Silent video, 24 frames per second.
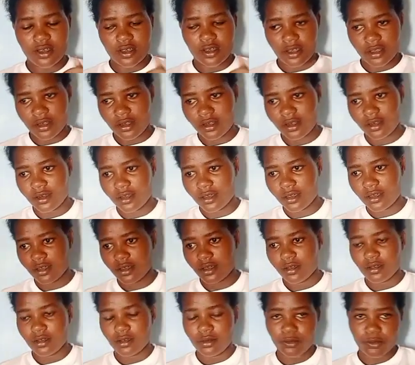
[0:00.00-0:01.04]
And
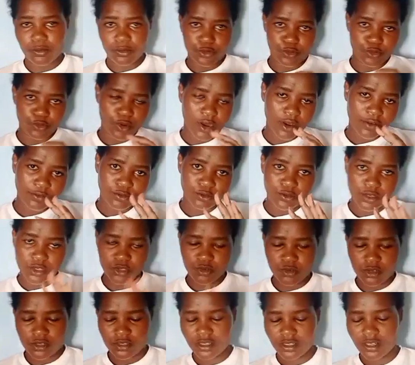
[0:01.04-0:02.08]
you have to
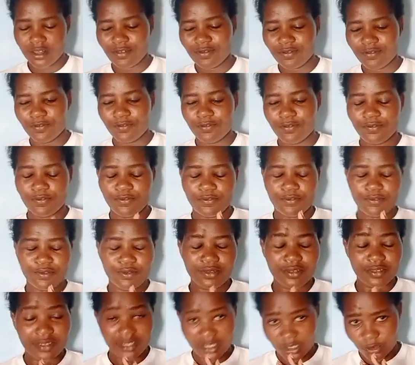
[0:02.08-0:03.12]
ask yourself
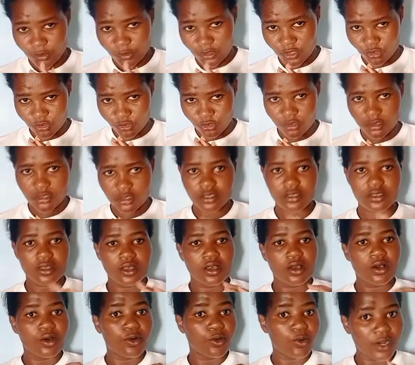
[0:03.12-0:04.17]
3 questions.
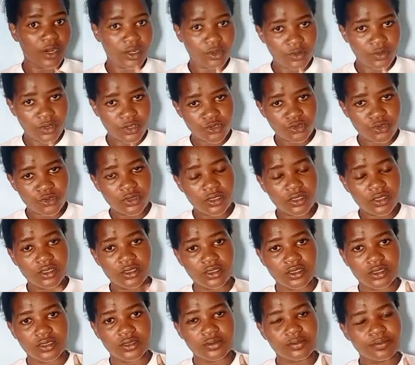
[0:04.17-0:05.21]
One question
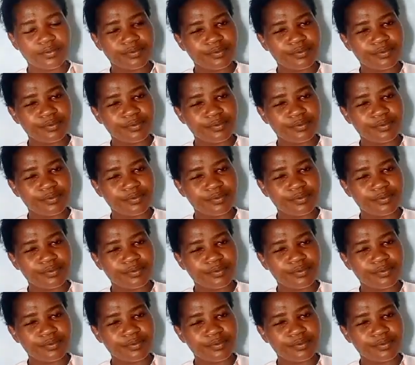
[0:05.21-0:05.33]
is,